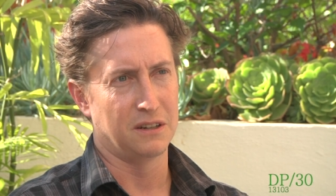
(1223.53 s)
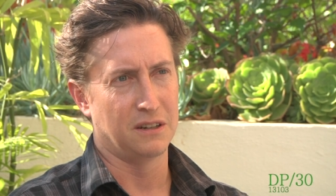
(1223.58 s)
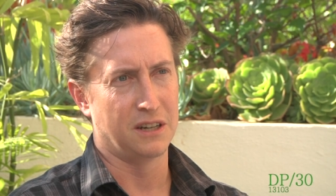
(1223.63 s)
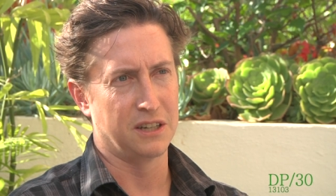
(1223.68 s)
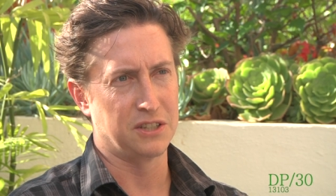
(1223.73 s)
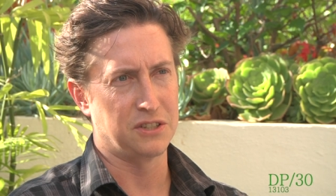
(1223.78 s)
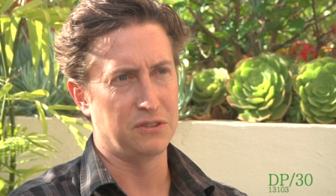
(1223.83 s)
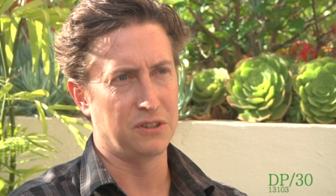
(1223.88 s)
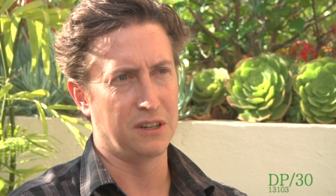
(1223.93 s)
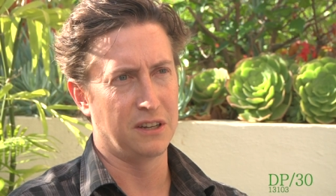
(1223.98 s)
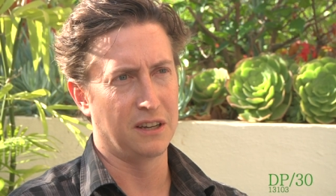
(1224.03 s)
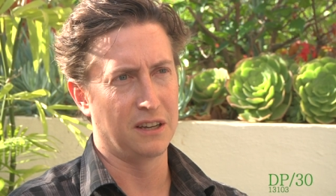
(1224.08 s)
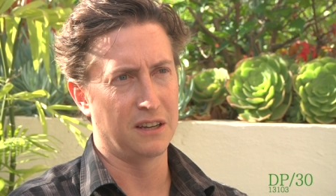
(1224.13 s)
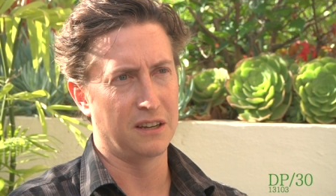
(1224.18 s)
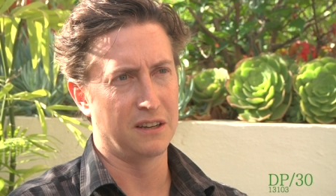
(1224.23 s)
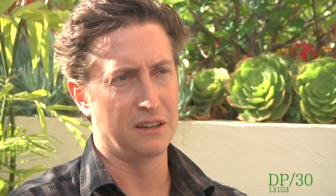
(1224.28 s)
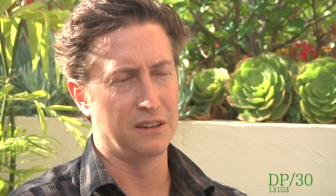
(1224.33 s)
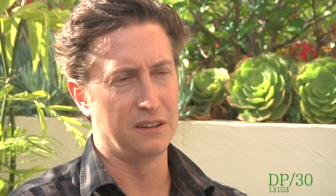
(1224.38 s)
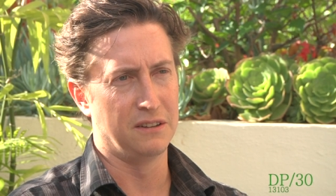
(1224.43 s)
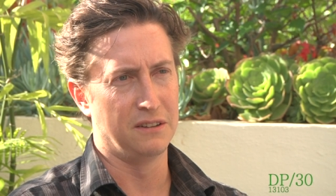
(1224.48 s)

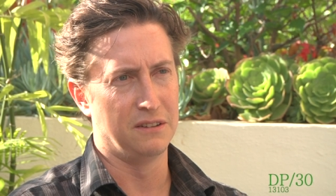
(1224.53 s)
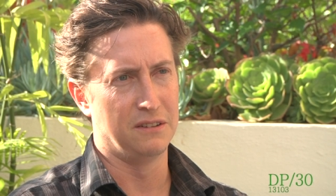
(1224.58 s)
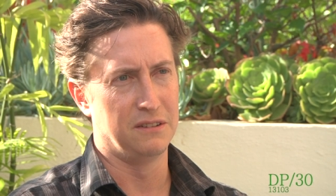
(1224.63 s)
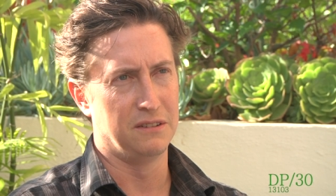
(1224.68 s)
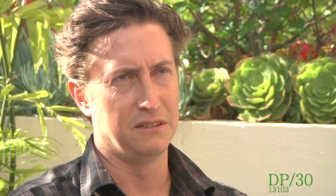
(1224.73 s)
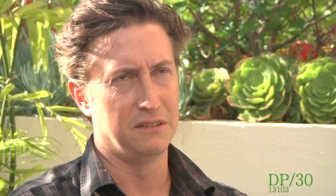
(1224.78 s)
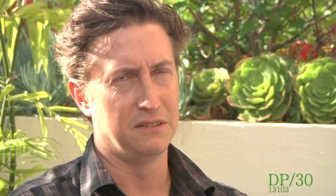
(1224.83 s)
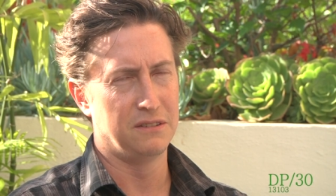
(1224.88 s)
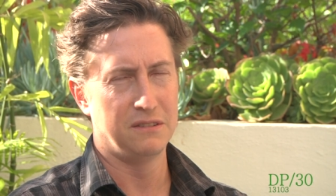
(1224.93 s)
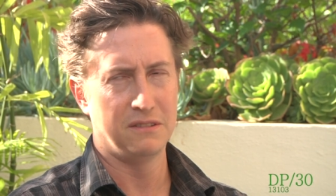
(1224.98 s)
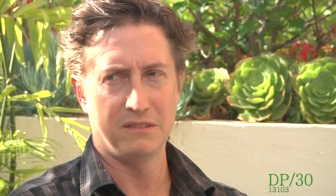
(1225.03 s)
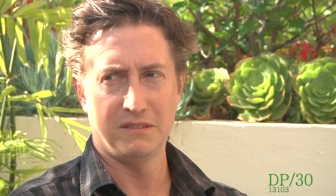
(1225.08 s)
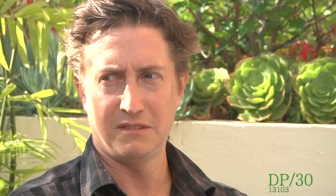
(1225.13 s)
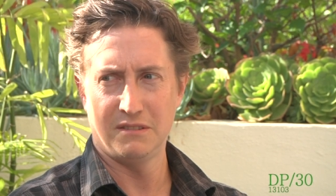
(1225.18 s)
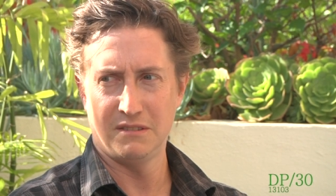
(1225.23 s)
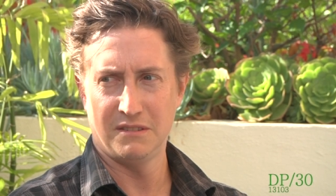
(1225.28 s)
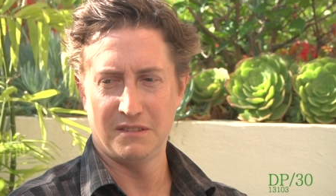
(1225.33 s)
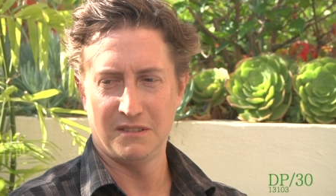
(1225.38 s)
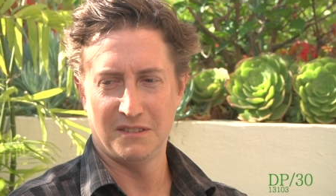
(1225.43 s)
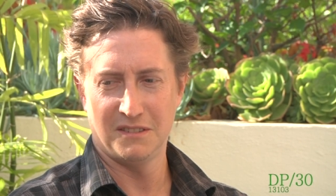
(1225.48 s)
Australia and
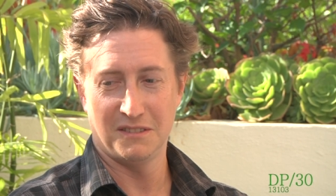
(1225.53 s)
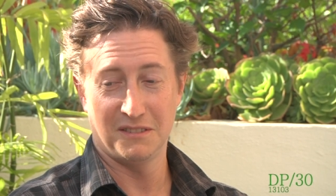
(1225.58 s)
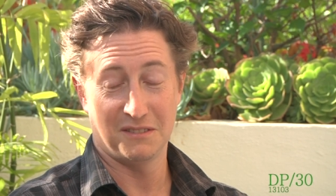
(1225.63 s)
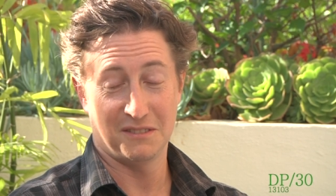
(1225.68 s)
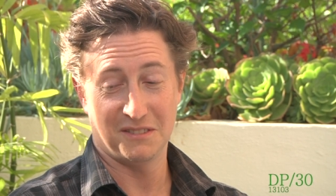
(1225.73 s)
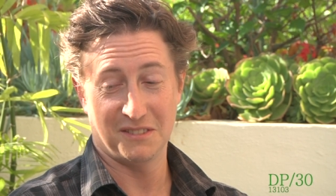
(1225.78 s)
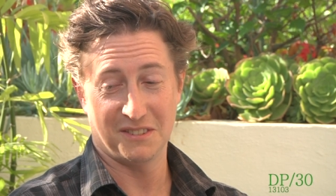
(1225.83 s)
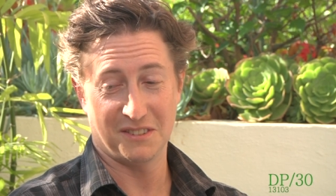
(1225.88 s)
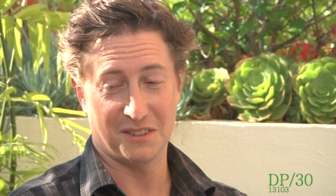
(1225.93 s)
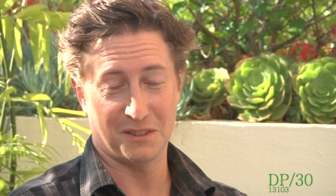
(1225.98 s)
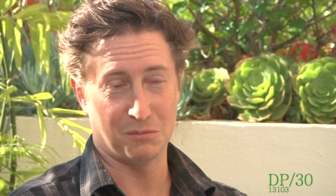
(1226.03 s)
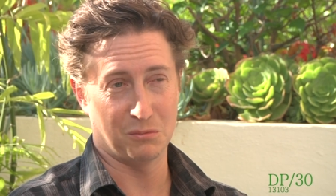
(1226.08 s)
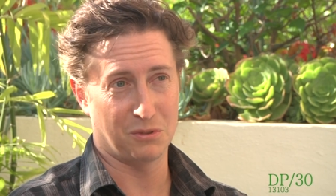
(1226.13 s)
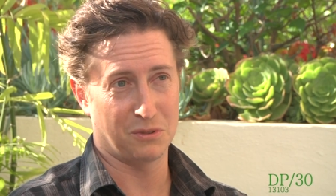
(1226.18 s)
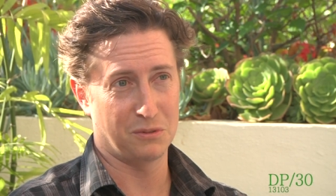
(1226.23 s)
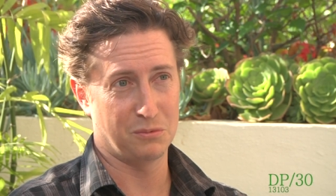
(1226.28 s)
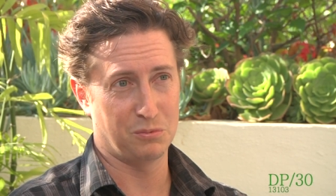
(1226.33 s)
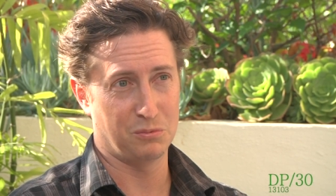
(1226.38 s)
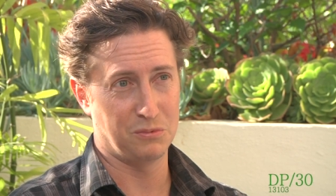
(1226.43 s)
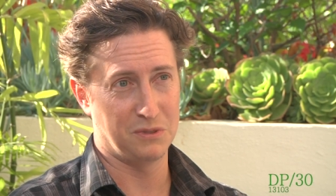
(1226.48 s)
some,
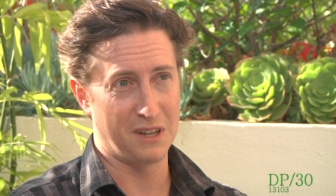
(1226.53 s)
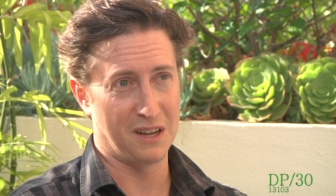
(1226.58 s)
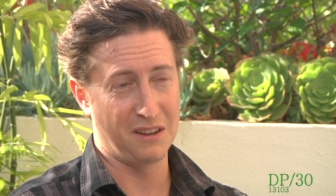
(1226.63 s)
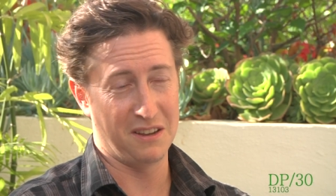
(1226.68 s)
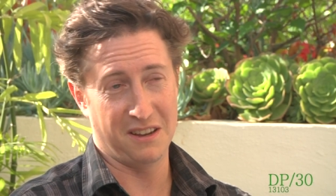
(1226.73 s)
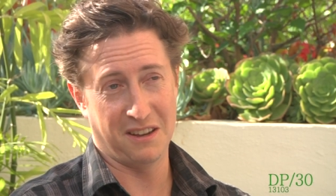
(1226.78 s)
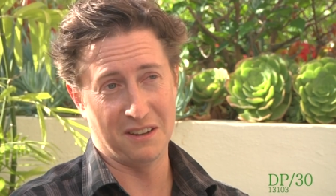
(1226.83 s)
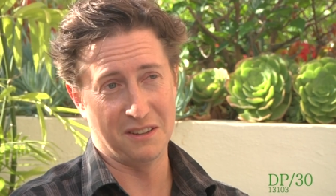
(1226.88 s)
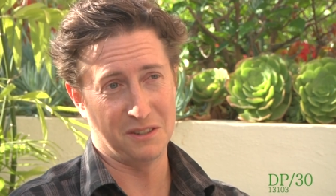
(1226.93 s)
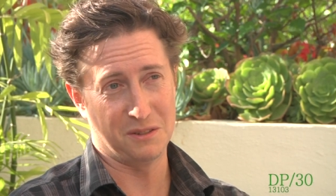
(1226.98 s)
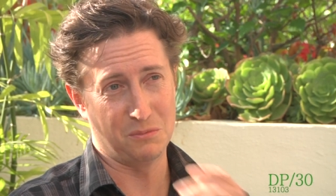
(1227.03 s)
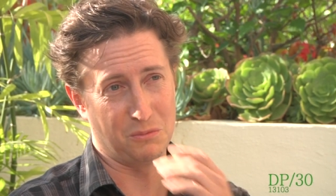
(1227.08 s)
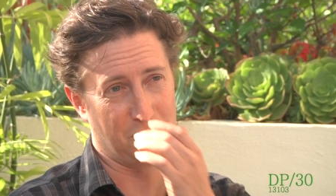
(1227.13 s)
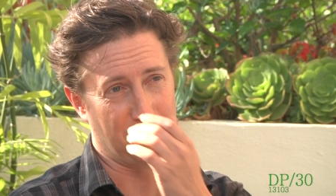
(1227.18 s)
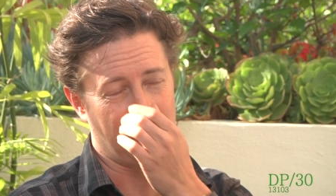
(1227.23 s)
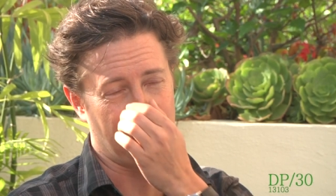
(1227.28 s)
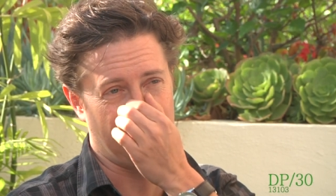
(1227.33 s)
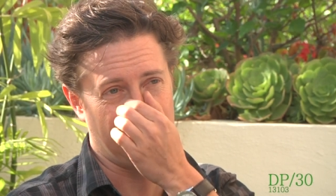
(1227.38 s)
uh, yeah, some weird